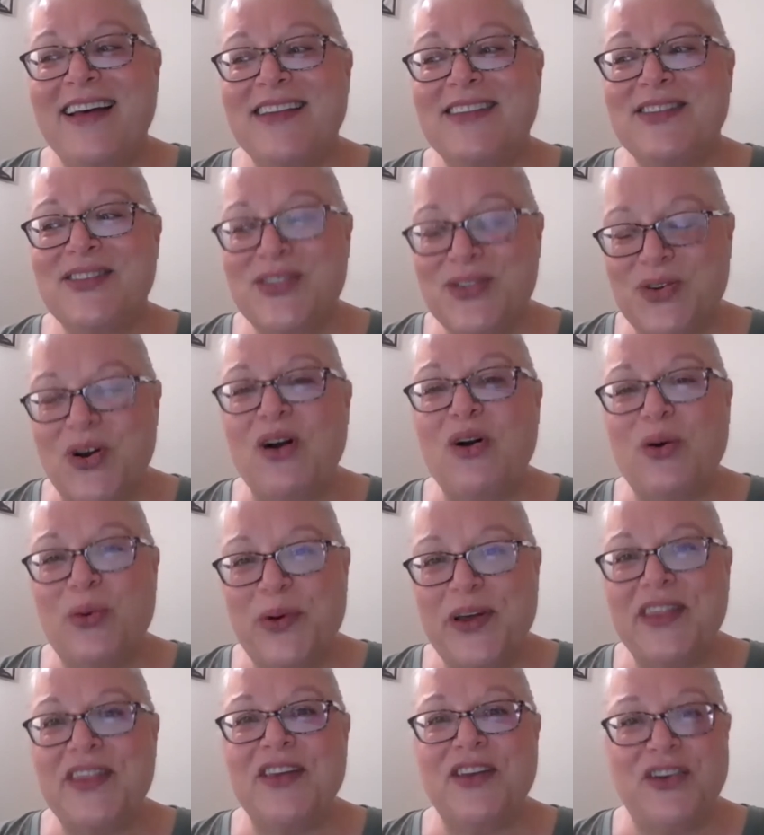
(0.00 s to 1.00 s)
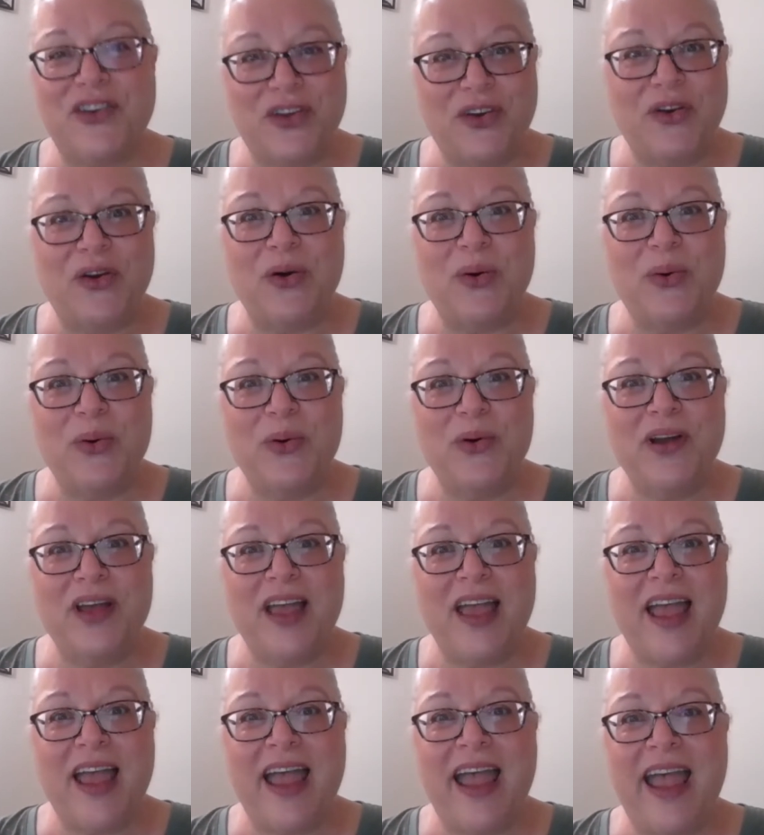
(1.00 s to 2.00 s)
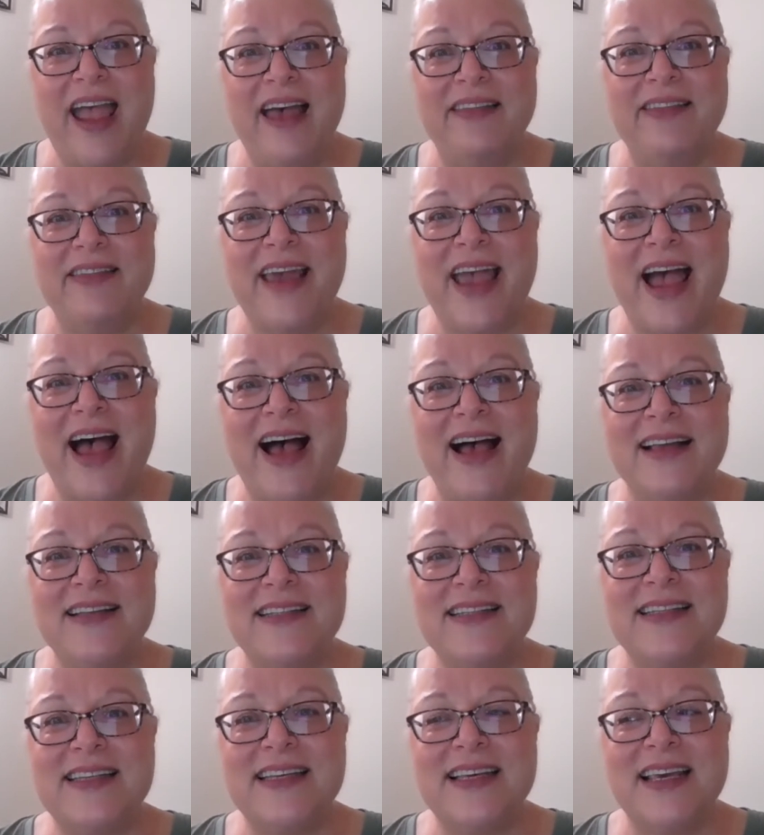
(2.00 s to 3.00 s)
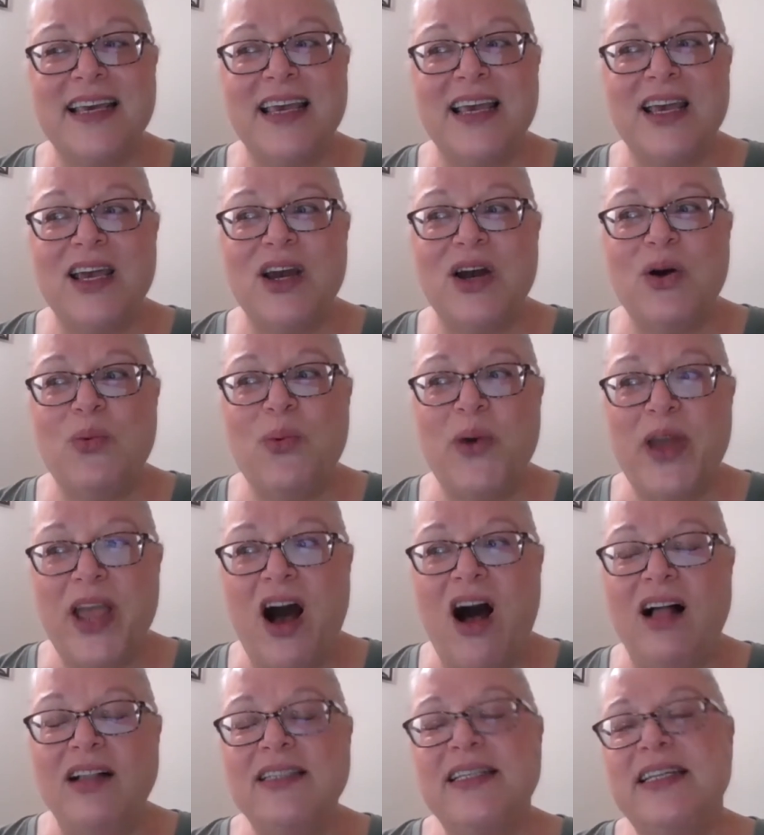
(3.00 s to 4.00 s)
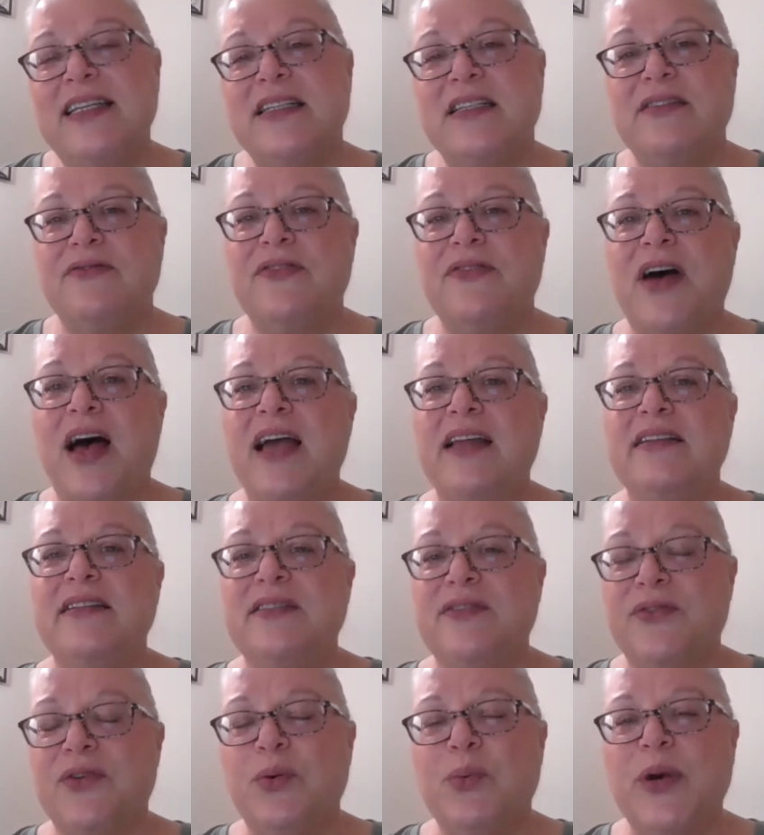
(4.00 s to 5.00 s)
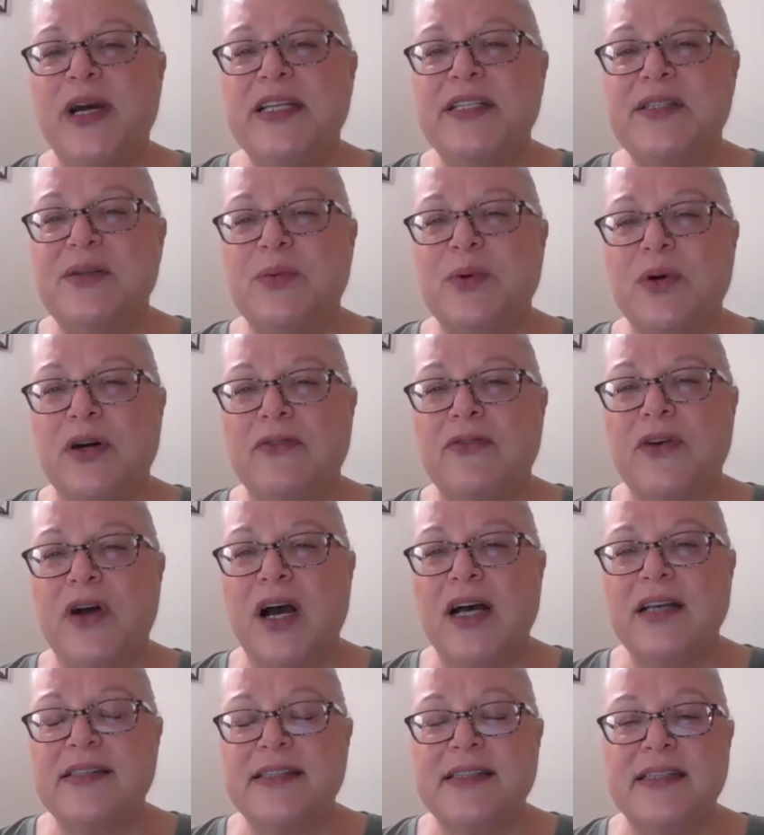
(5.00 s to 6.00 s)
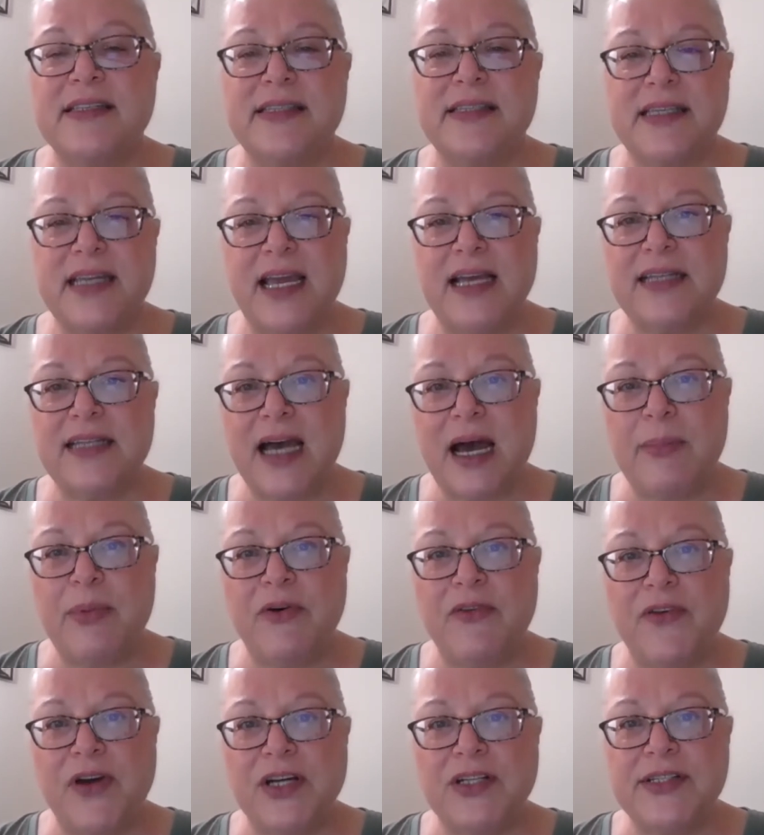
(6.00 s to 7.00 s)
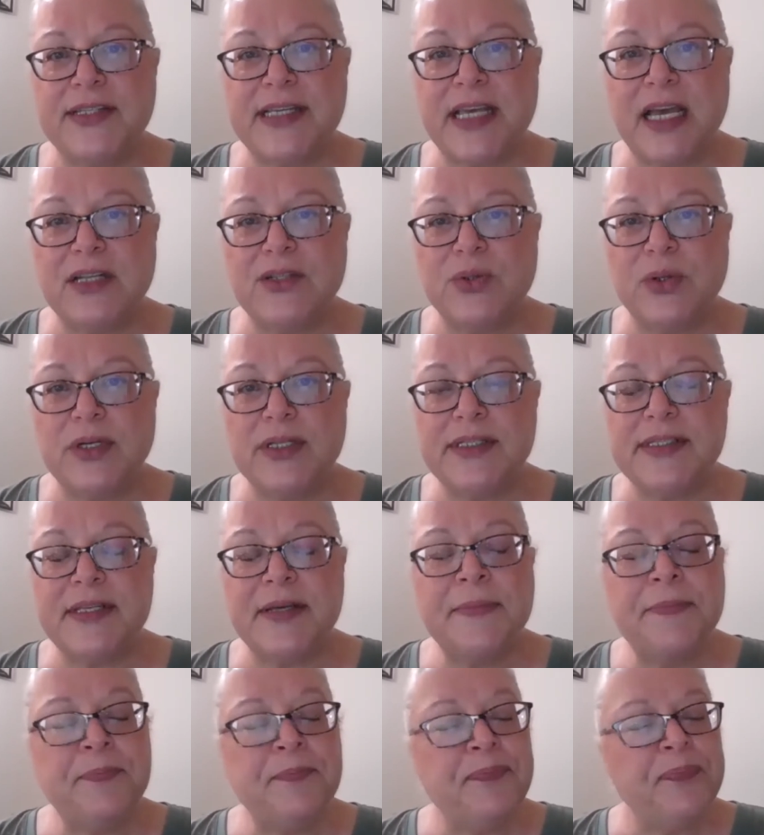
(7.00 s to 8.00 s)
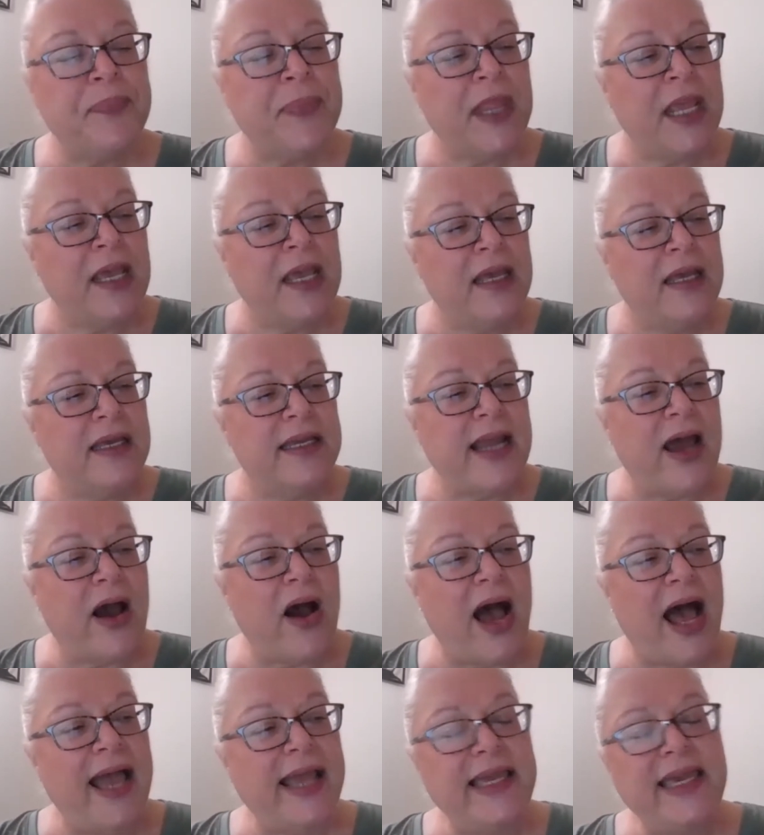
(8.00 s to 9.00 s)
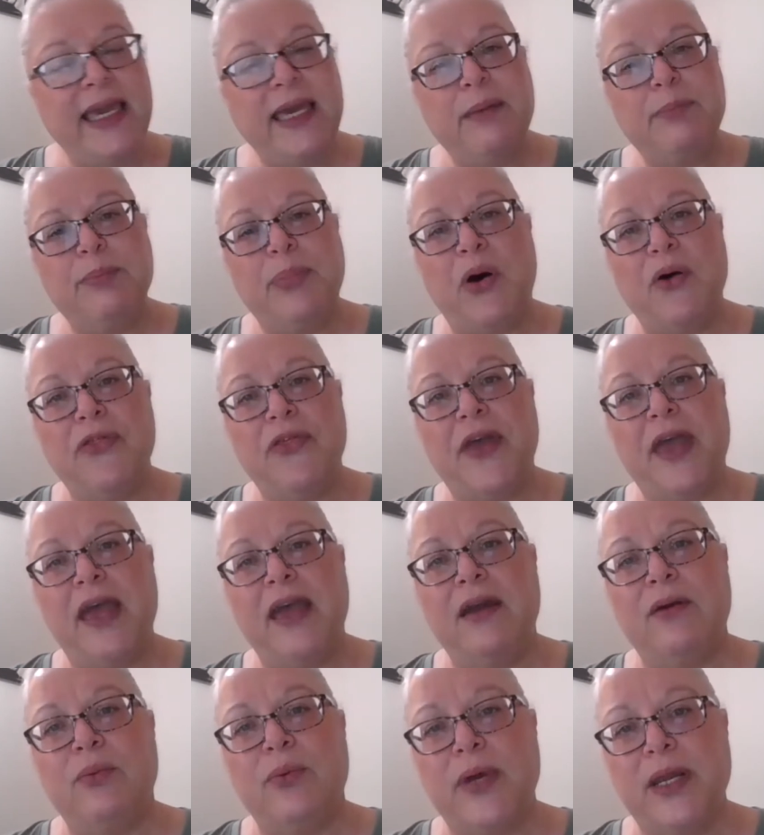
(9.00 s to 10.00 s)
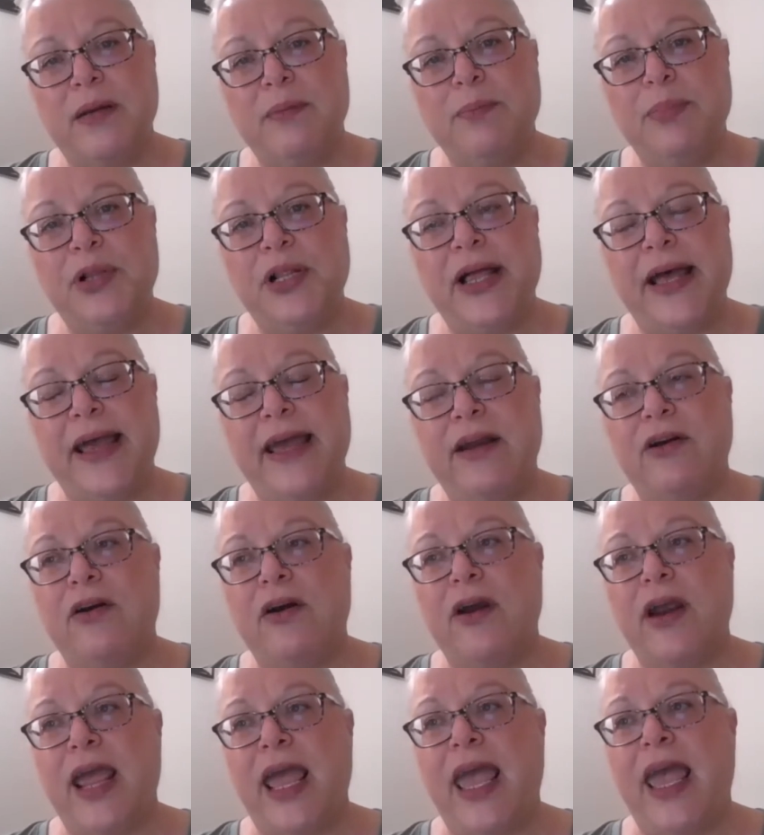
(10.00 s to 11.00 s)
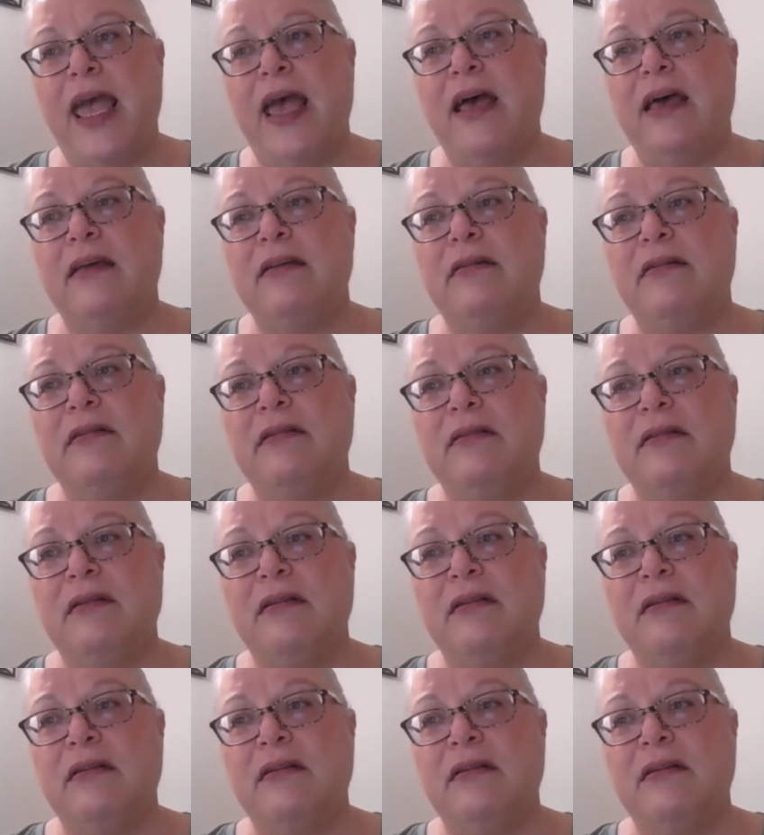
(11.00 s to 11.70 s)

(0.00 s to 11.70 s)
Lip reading: struggle with it too, and that we all need to find different ways that work for us to stay on top of our schedules. Now, I keep both a written planner and